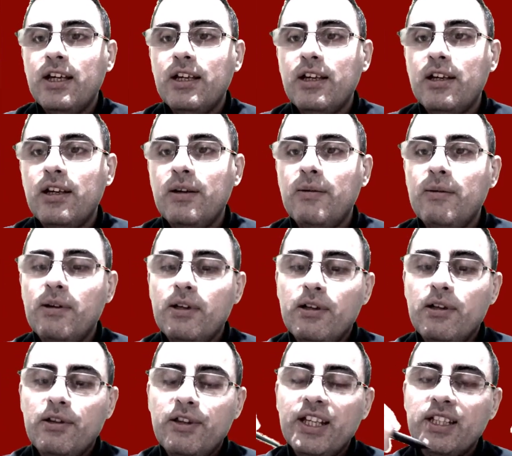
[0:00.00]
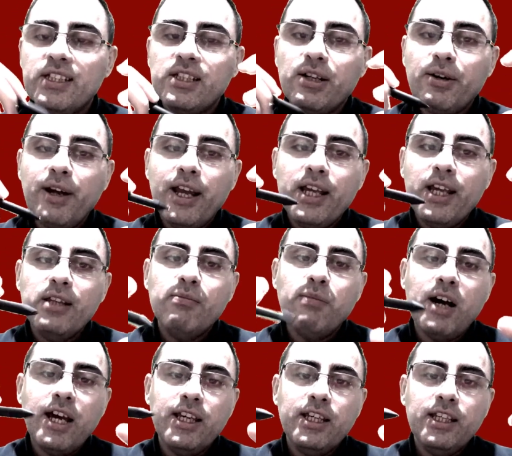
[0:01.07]
their stress
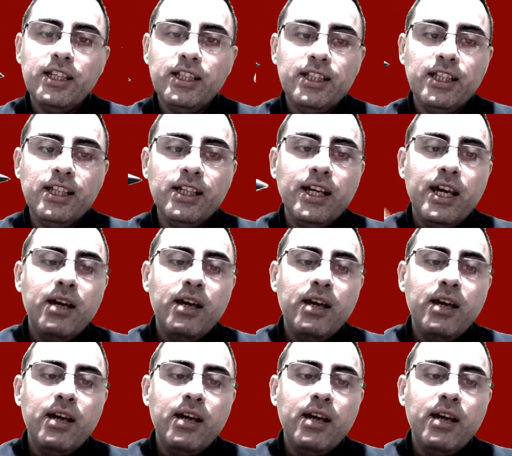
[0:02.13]
by eating?